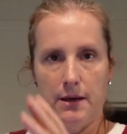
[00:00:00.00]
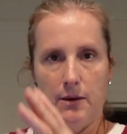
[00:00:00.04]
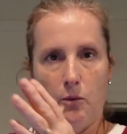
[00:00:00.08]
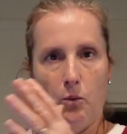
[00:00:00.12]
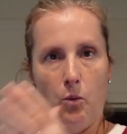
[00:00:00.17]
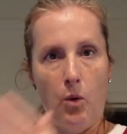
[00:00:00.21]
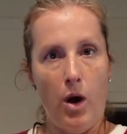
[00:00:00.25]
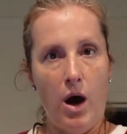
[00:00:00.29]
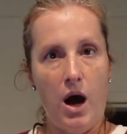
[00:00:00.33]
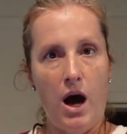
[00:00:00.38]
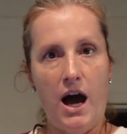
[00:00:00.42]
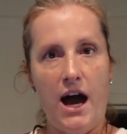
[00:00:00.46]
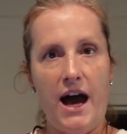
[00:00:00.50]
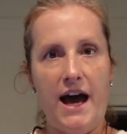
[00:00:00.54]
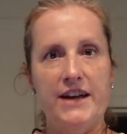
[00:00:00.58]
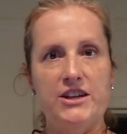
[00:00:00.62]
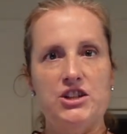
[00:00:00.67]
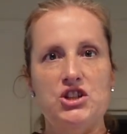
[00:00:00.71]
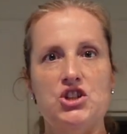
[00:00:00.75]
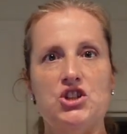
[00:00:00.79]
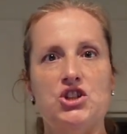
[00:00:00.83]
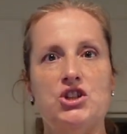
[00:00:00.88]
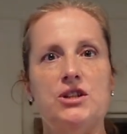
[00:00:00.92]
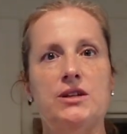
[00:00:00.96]

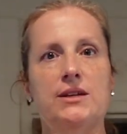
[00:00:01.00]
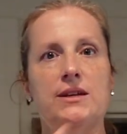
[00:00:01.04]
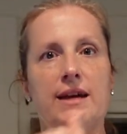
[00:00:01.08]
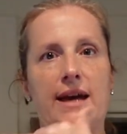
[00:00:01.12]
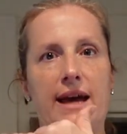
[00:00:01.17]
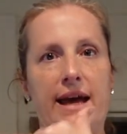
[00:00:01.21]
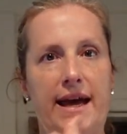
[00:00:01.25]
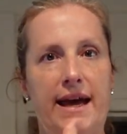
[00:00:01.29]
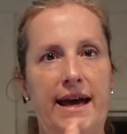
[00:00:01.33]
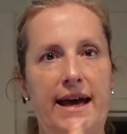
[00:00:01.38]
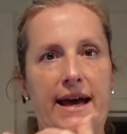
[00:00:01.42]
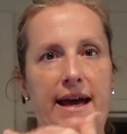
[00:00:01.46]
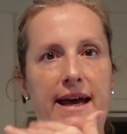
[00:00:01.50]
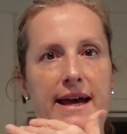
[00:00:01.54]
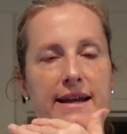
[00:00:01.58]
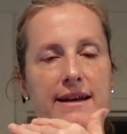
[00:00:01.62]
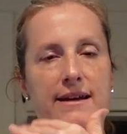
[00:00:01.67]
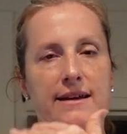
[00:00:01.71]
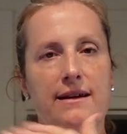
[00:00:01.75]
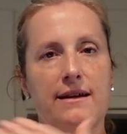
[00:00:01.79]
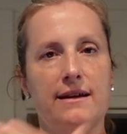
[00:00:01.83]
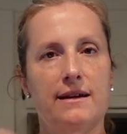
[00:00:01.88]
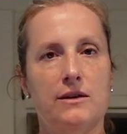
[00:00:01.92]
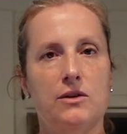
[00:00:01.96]
washed
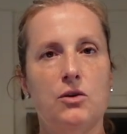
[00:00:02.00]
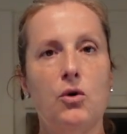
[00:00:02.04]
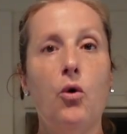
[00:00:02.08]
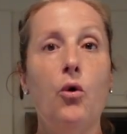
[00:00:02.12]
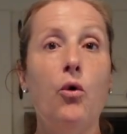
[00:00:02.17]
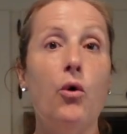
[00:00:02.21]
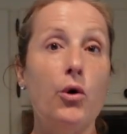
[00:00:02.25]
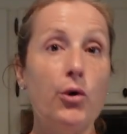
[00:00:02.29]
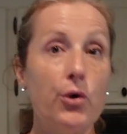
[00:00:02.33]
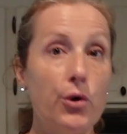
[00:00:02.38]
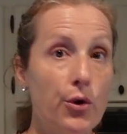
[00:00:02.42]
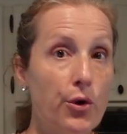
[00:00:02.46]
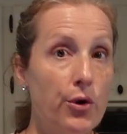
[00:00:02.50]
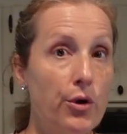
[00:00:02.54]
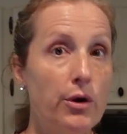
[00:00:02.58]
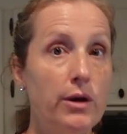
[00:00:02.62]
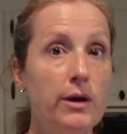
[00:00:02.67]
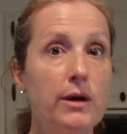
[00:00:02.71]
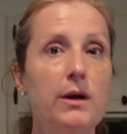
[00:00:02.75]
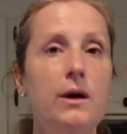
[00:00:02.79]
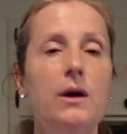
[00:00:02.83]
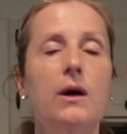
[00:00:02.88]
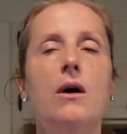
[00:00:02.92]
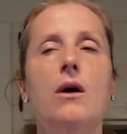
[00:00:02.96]
and quartered
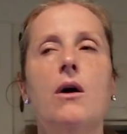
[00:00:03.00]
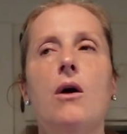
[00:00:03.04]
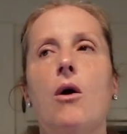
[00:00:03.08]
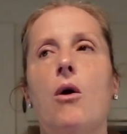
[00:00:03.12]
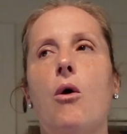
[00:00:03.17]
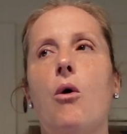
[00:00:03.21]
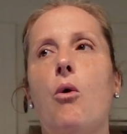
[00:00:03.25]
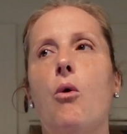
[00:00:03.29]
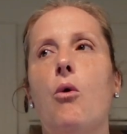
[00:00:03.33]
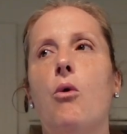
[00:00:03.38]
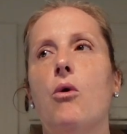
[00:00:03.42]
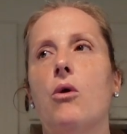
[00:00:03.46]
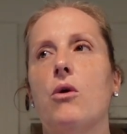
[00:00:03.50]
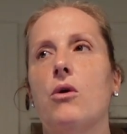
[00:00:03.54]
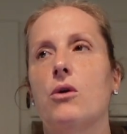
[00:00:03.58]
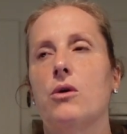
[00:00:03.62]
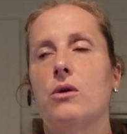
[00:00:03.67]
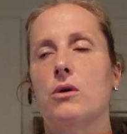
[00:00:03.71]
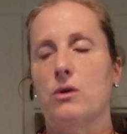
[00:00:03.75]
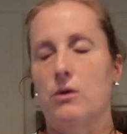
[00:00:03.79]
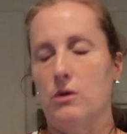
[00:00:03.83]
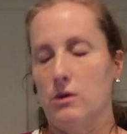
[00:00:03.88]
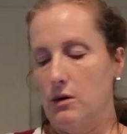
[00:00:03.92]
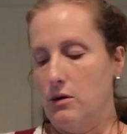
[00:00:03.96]

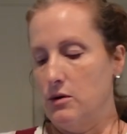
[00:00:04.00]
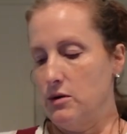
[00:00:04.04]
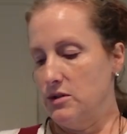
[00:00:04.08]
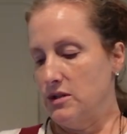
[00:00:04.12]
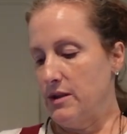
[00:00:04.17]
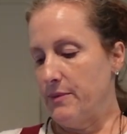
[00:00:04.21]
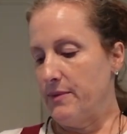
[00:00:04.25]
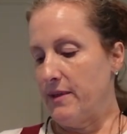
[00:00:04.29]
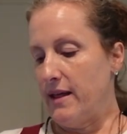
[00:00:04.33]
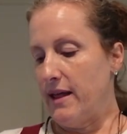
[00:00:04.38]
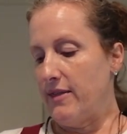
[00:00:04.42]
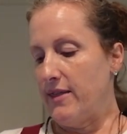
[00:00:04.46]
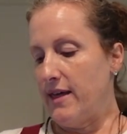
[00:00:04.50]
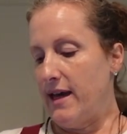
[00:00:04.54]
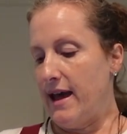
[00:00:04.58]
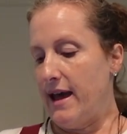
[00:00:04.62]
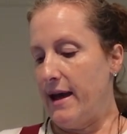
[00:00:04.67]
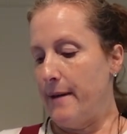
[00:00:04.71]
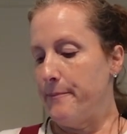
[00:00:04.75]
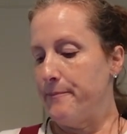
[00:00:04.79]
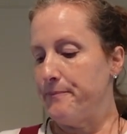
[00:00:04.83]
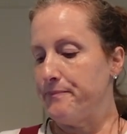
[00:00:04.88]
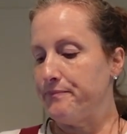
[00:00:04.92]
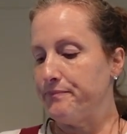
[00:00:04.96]
or something like
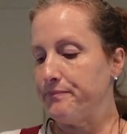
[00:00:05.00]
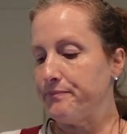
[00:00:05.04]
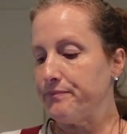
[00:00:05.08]
that.